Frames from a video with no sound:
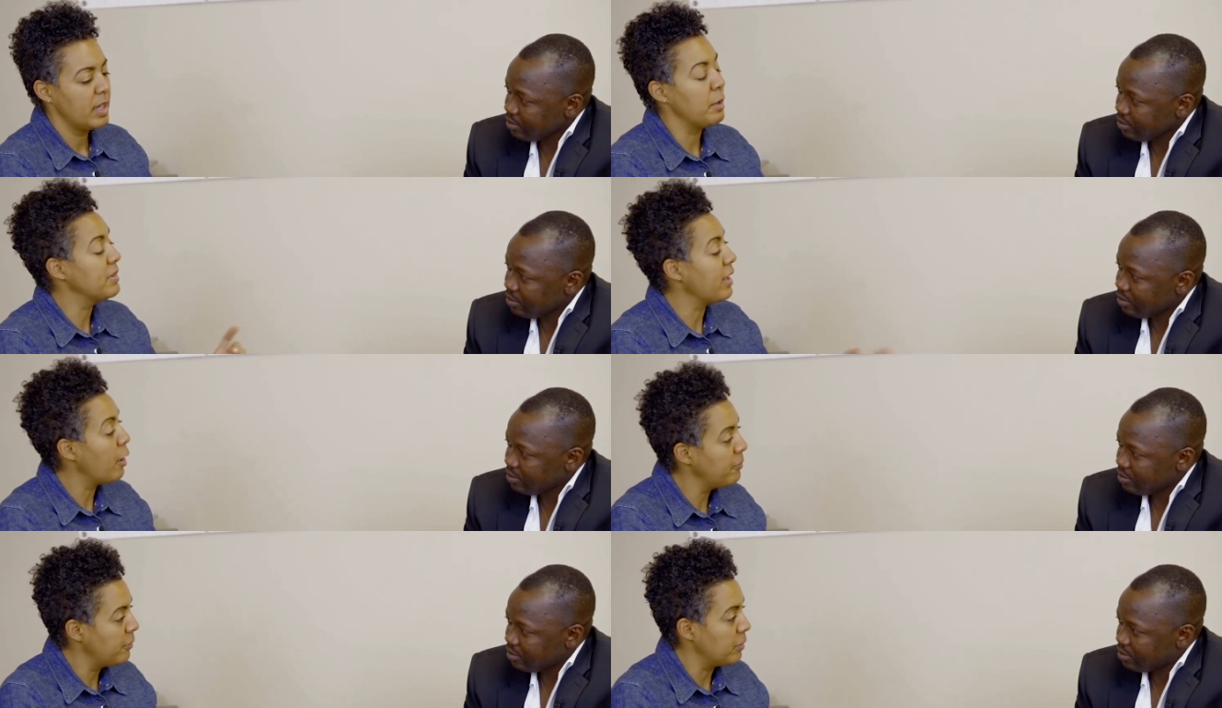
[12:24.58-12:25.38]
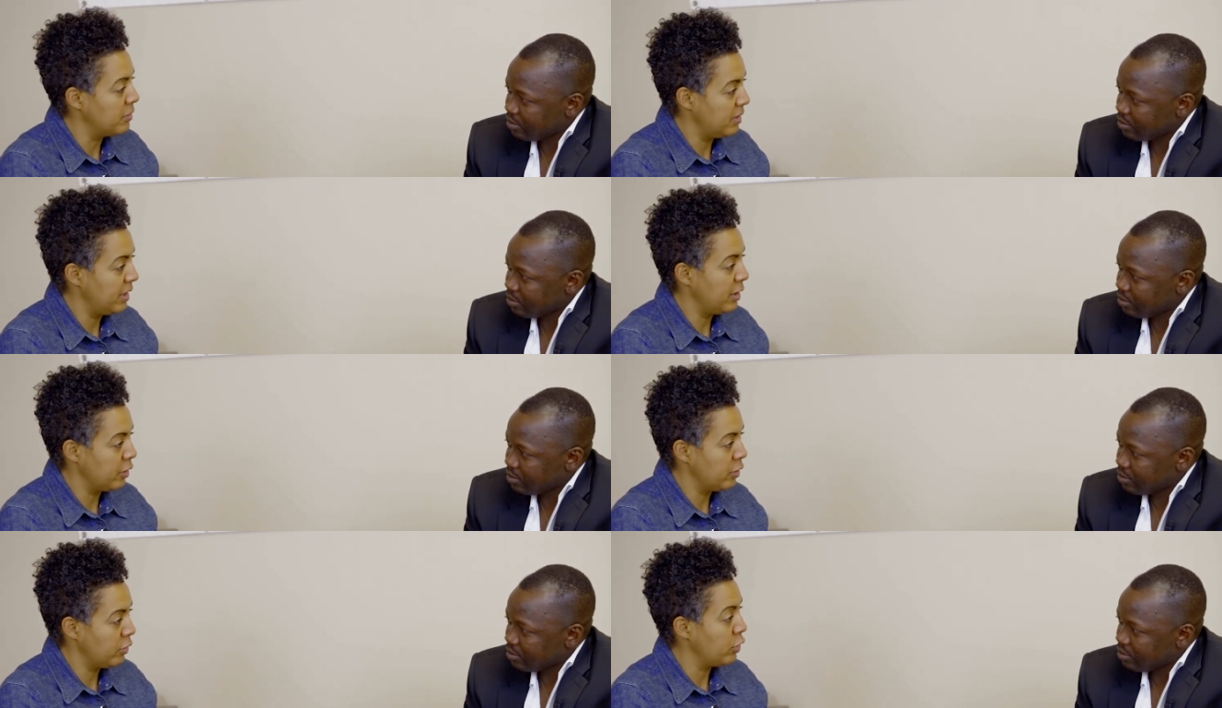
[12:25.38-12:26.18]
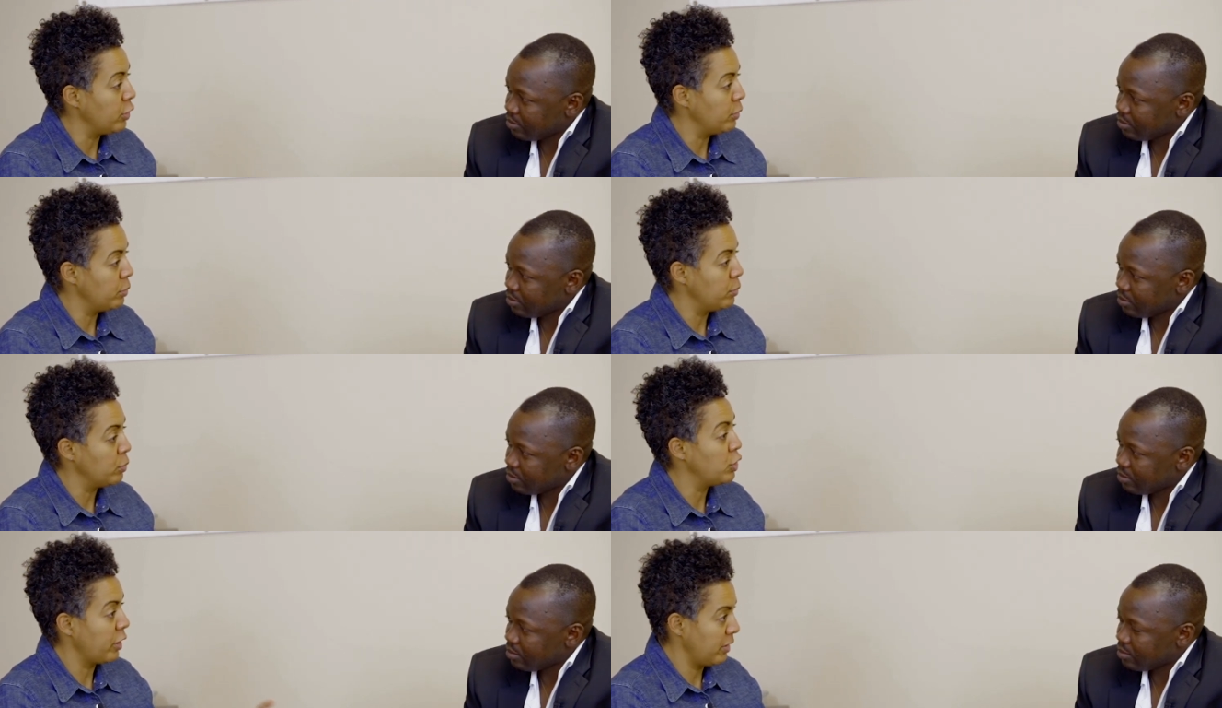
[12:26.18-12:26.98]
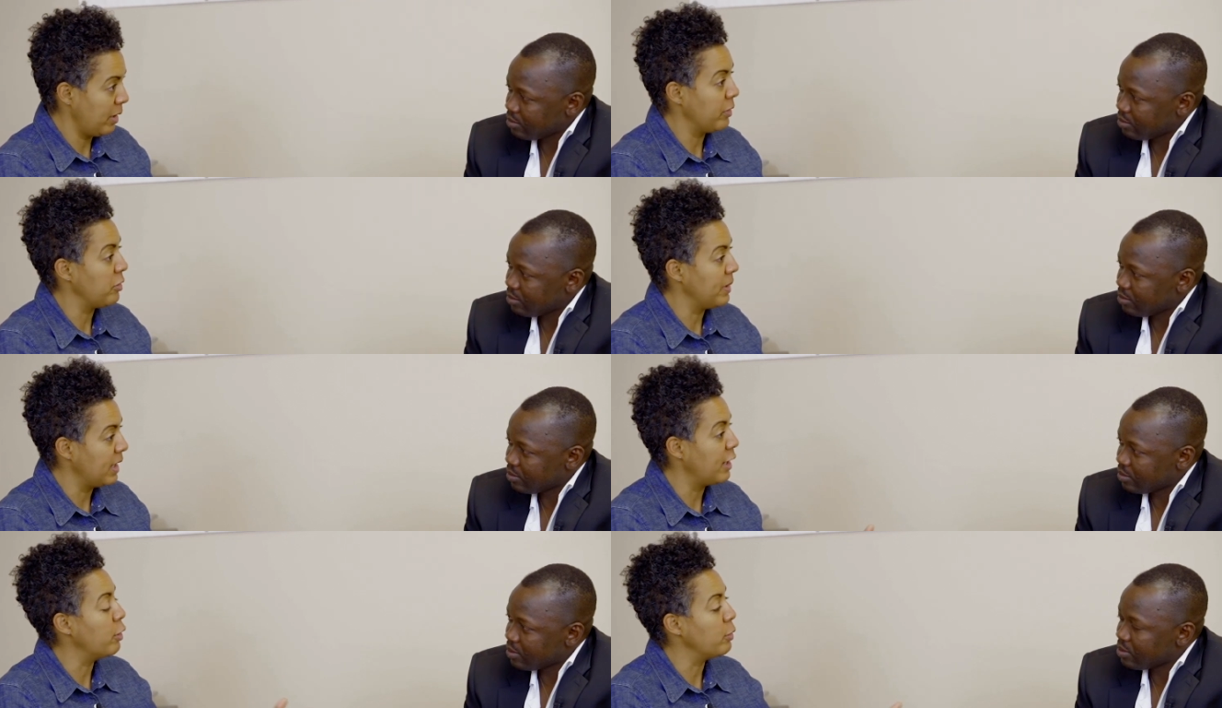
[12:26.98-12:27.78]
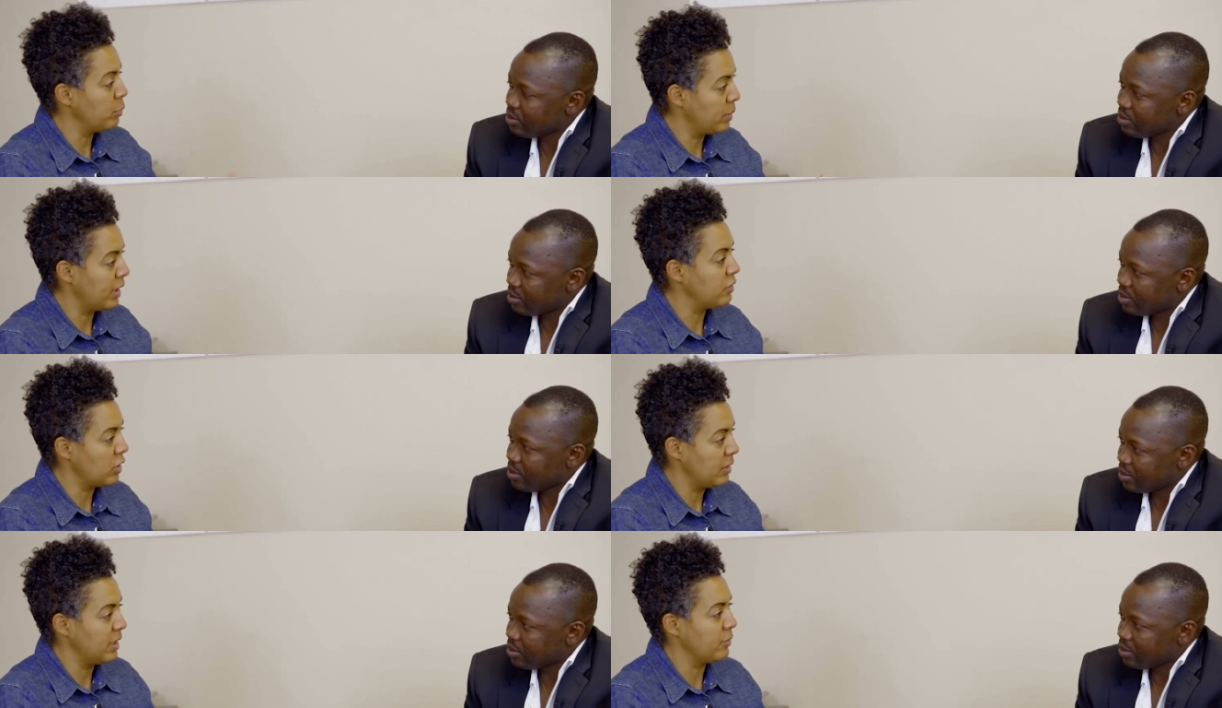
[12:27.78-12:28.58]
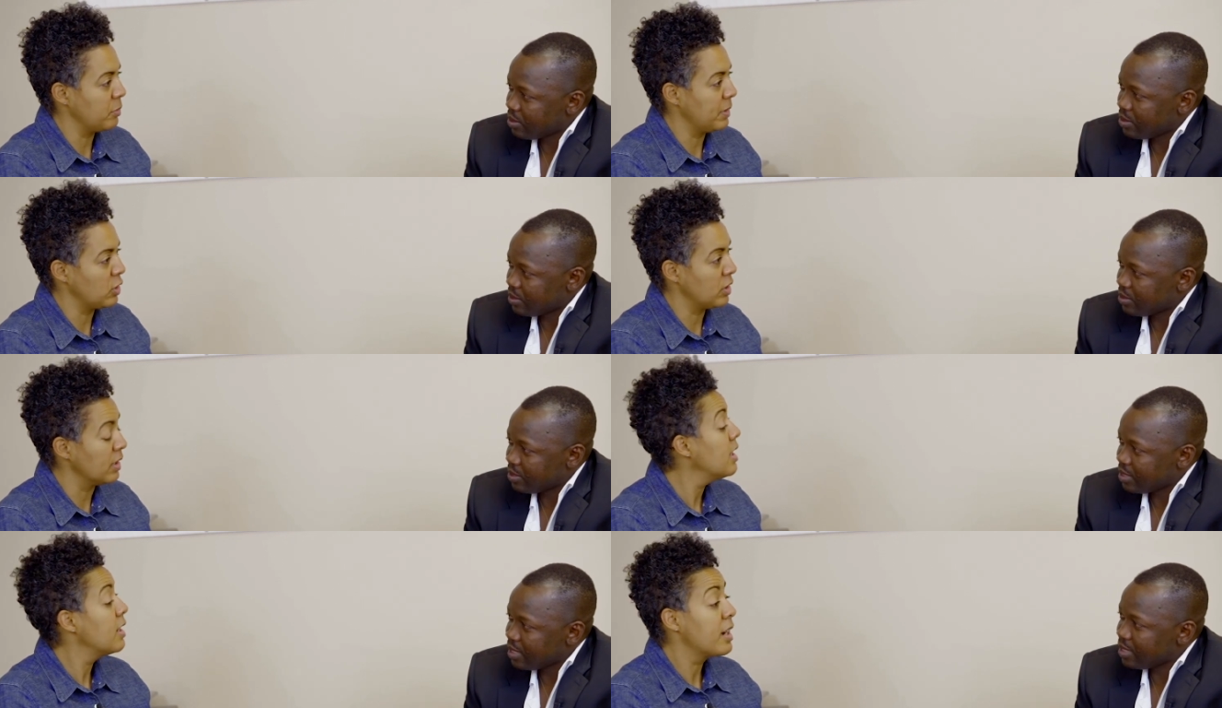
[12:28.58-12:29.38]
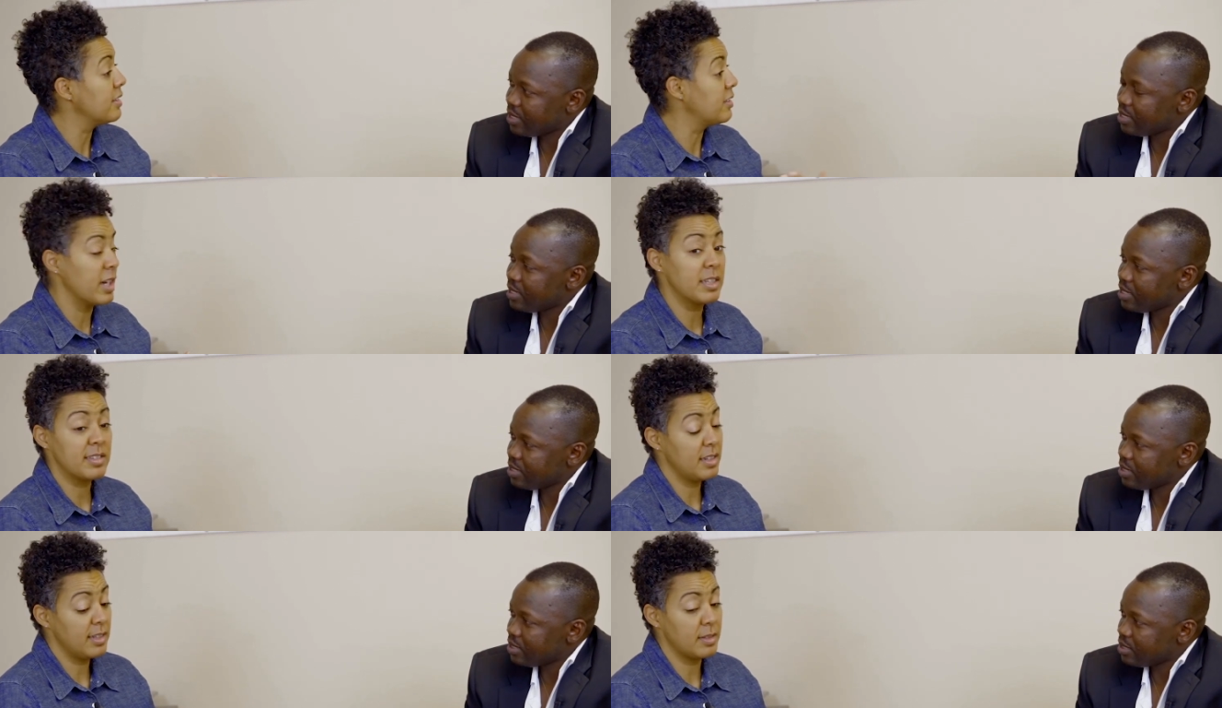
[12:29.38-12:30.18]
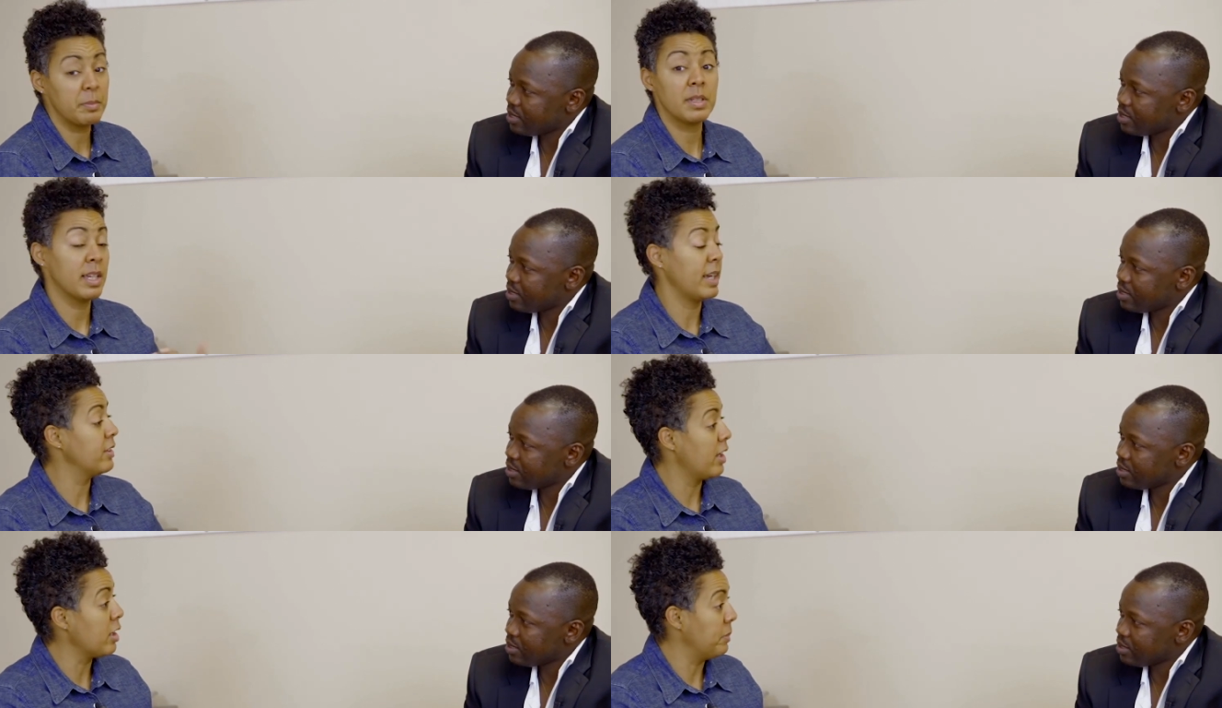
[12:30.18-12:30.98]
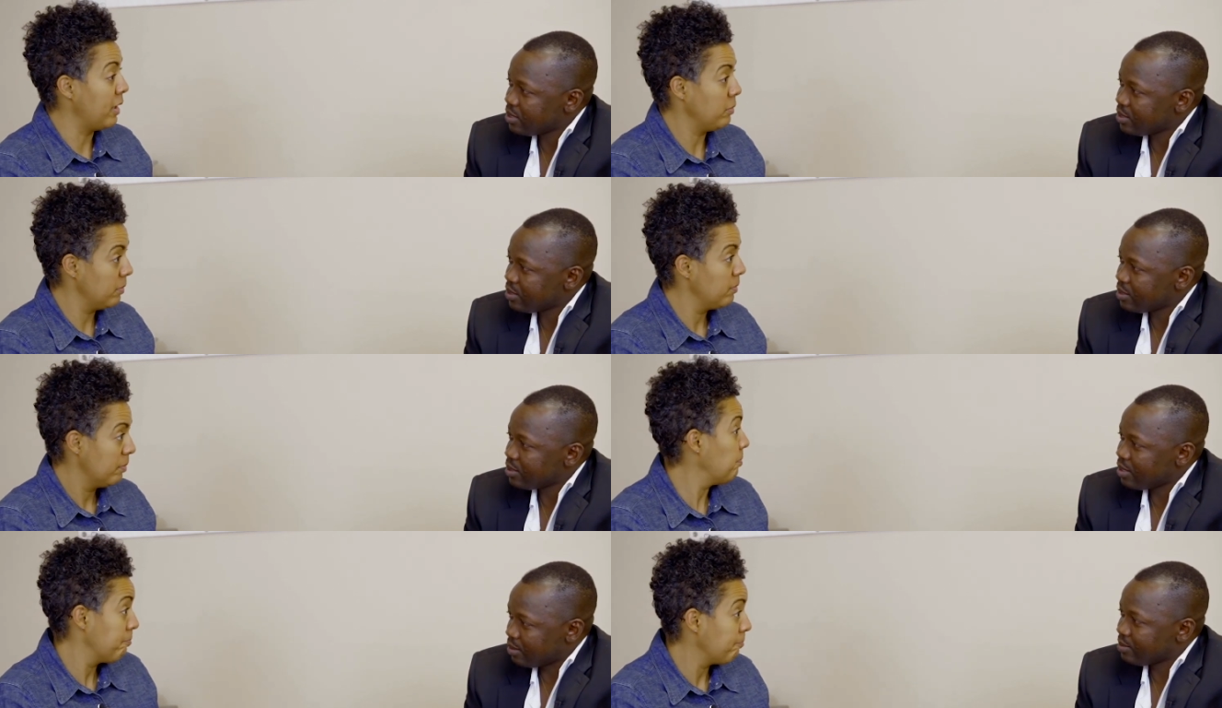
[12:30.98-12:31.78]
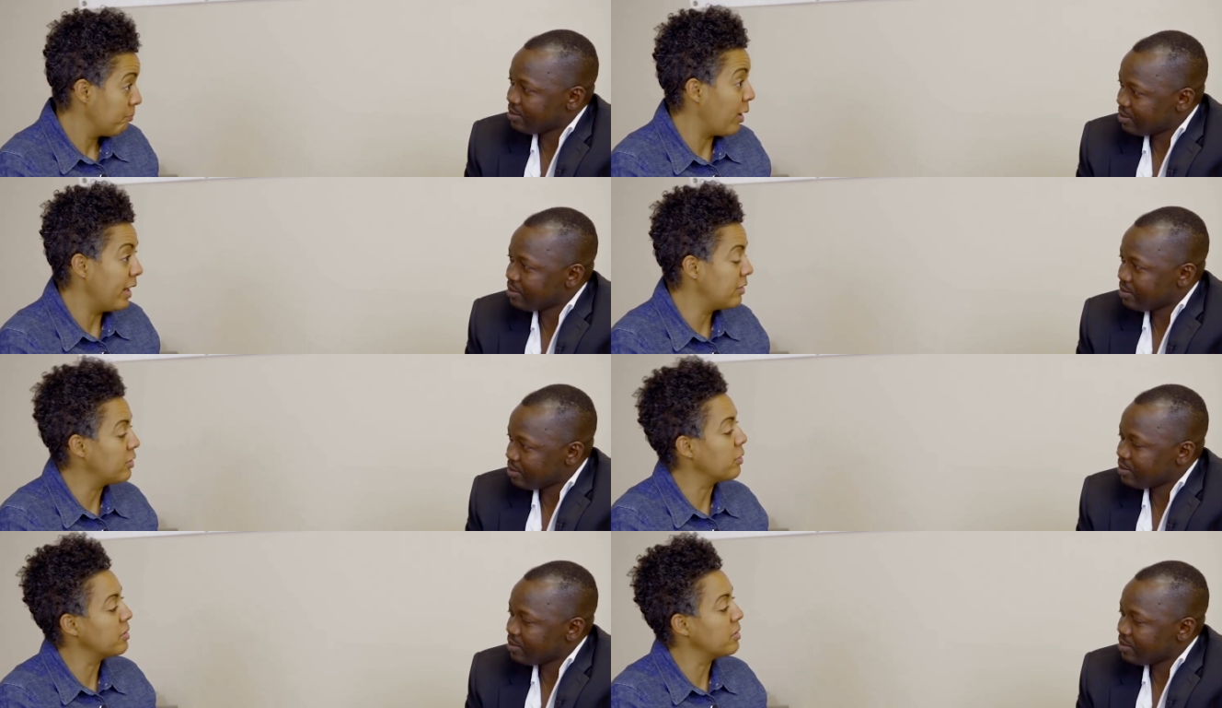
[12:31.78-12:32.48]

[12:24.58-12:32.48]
Speaker 1: it was helpful to hear you share that with me. I know you kind of shared the information because it's honestly not something that I had thought about right? So